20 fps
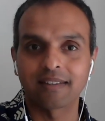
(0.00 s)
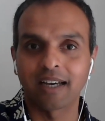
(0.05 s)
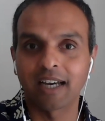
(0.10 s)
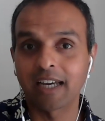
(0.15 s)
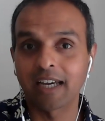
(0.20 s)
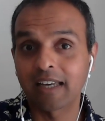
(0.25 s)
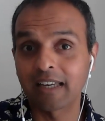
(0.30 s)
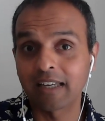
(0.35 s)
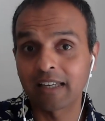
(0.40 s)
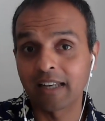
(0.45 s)

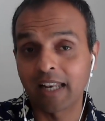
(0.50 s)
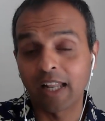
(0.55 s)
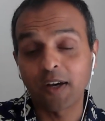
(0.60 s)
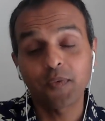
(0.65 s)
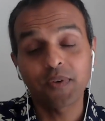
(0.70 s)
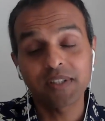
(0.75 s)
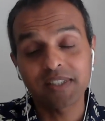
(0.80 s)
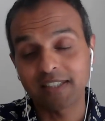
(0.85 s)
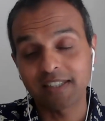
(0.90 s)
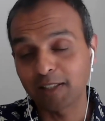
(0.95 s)
I
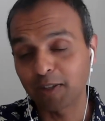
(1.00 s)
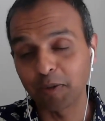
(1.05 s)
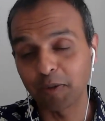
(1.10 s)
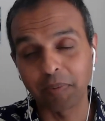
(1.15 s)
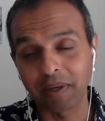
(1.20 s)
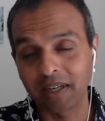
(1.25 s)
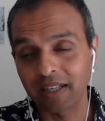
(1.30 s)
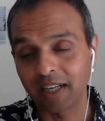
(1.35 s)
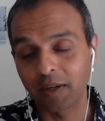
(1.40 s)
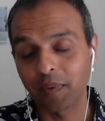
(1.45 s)
love visiting
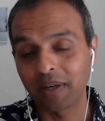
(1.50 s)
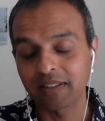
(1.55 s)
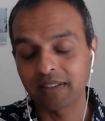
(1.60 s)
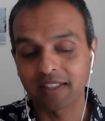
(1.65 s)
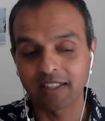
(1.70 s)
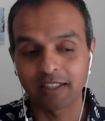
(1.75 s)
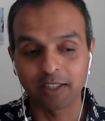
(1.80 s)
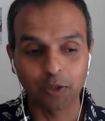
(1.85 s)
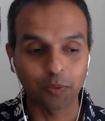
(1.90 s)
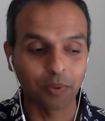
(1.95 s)
Dubai. I went
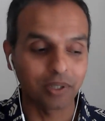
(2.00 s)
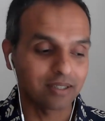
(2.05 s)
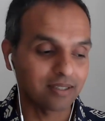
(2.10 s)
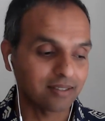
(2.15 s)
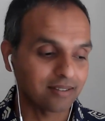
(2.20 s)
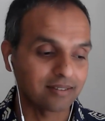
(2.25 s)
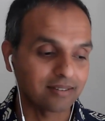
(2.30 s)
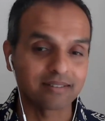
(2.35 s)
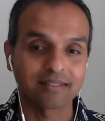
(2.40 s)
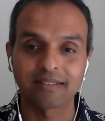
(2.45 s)
there
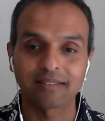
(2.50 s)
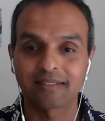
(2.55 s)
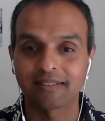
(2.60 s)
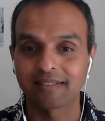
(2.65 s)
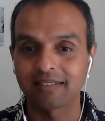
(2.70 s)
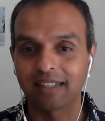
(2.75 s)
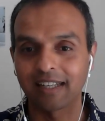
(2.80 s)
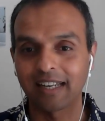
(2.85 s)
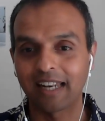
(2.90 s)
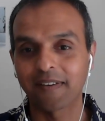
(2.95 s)
twice, so
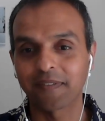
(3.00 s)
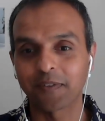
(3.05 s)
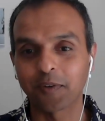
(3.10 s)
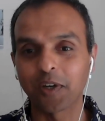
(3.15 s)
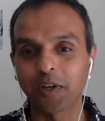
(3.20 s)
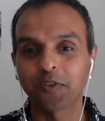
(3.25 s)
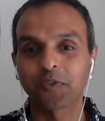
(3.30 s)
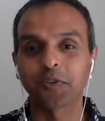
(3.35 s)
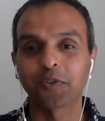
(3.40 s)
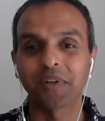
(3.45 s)
I love
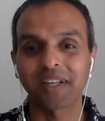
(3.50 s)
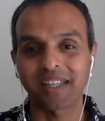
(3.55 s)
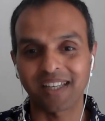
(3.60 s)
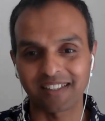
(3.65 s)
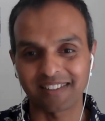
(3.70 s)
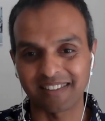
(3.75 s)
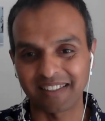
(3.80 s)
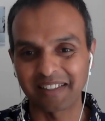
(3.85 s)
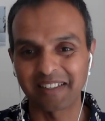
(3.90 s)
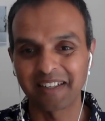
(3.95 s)
going for vacation.